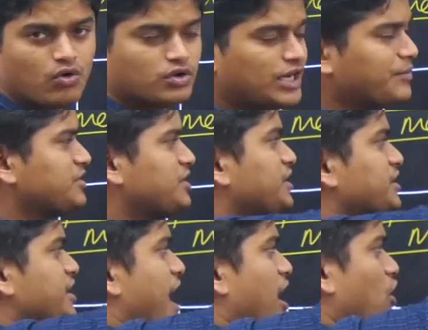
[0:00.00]
that means it
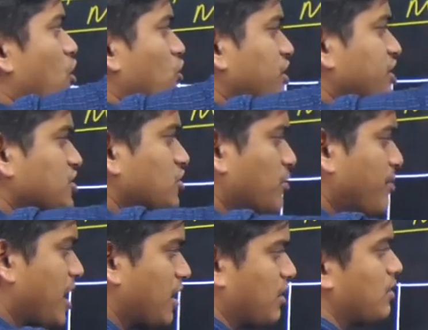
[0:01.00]
is along this
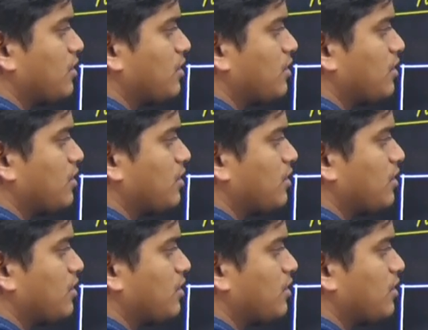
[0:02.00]
normal.